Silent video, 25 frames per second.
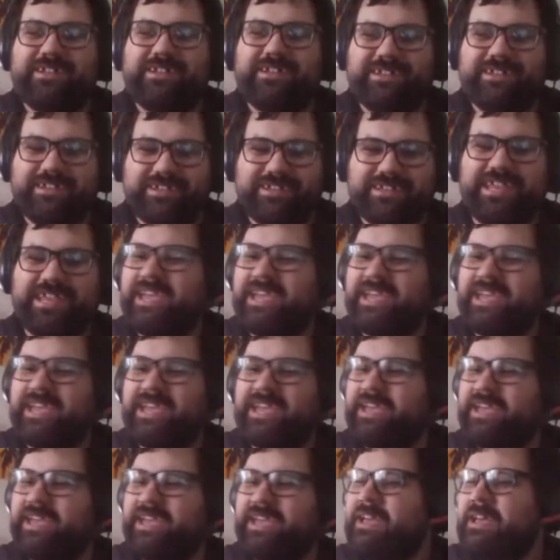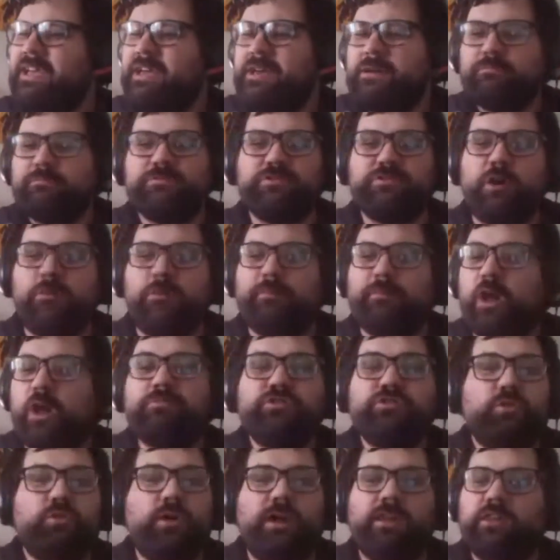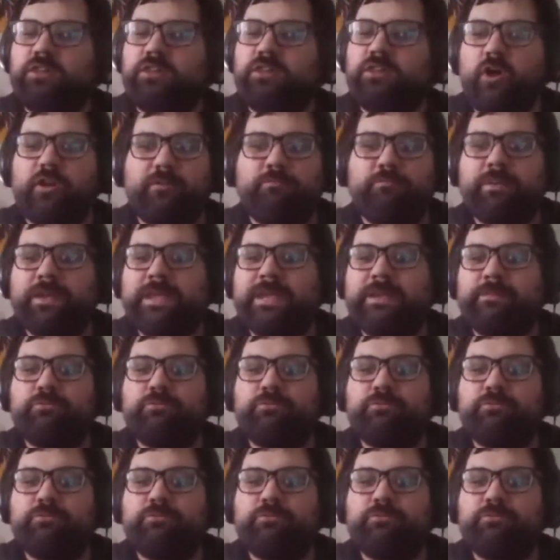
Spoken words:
Yeah, because I mean, I'm sure a lot of people